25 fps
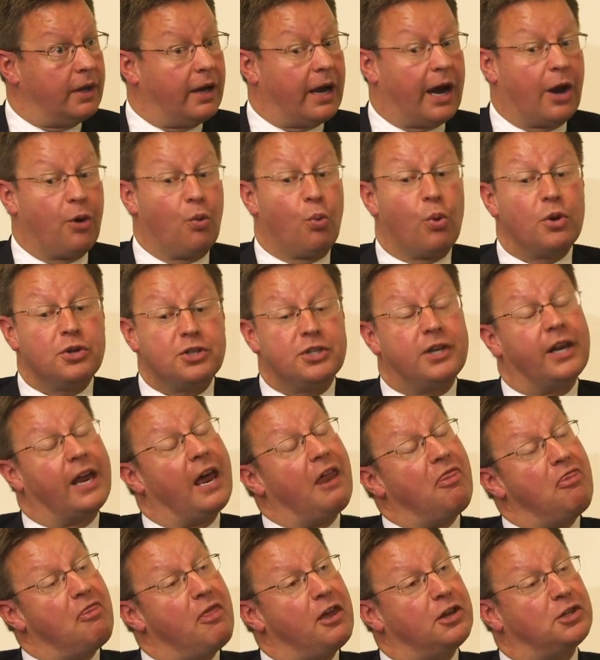And once
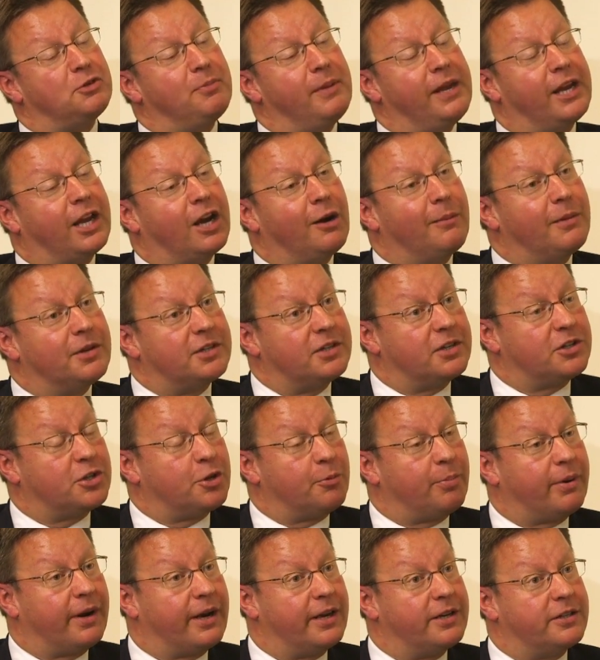again, this may come as a
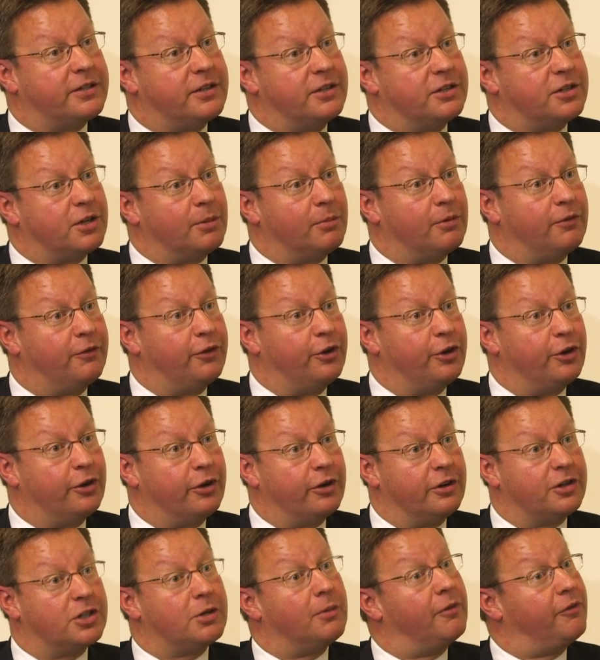surprise to some of
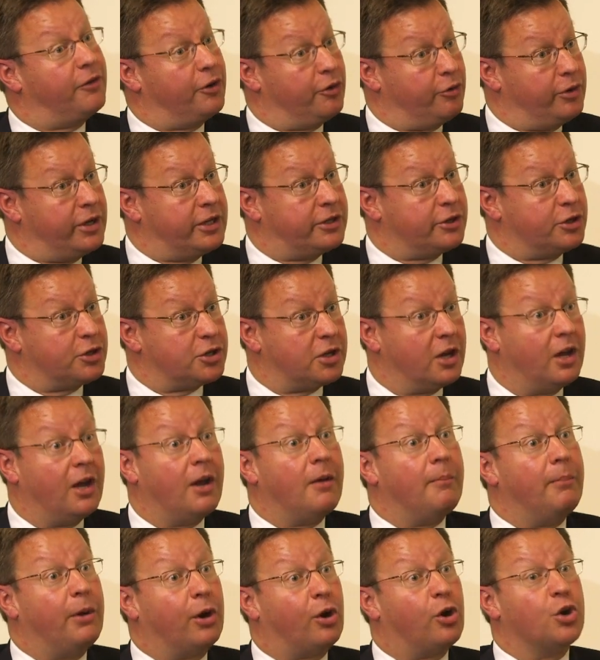your readers,
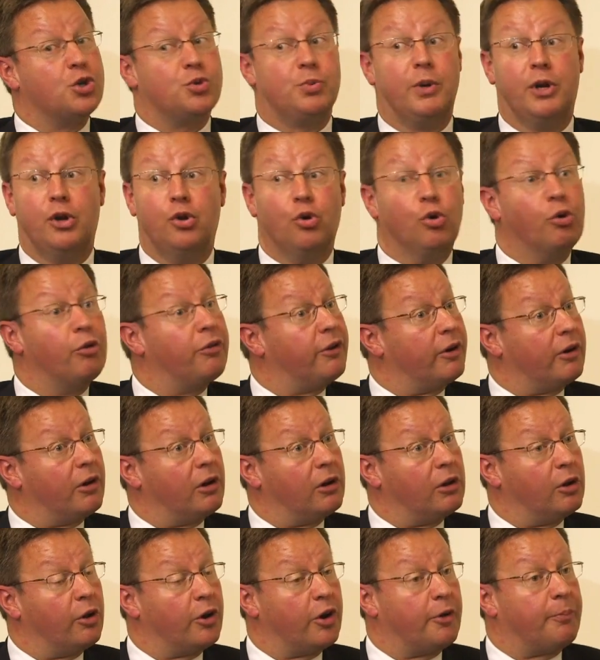because we know there are a
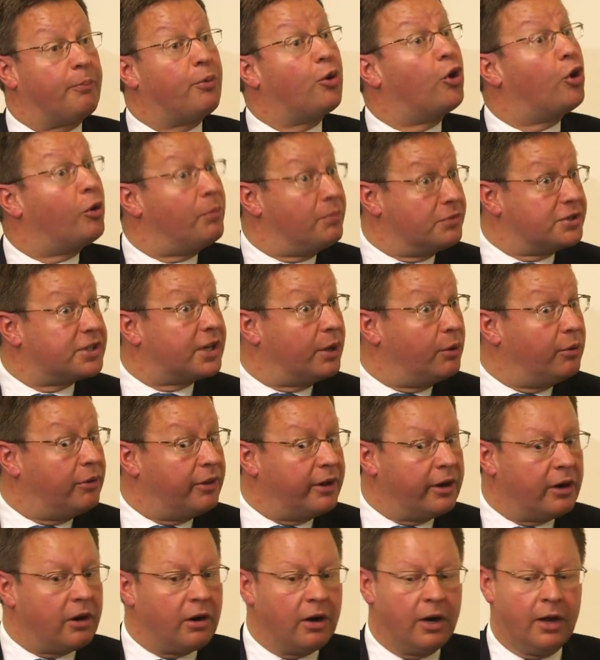lot of problems out
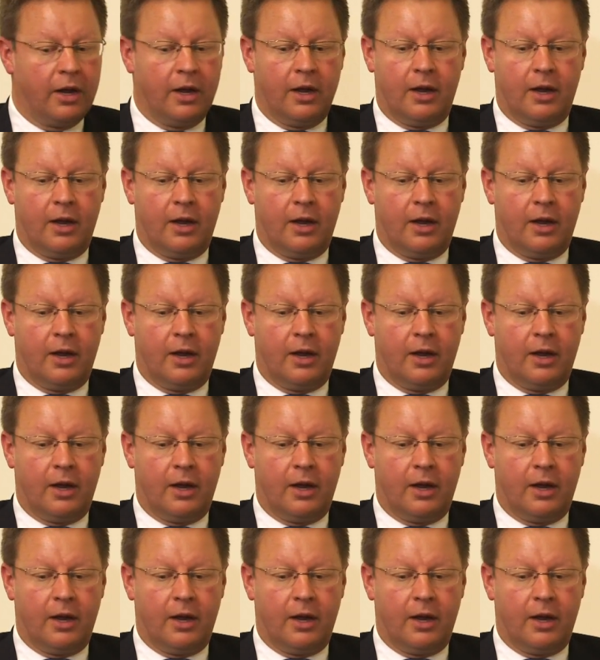there.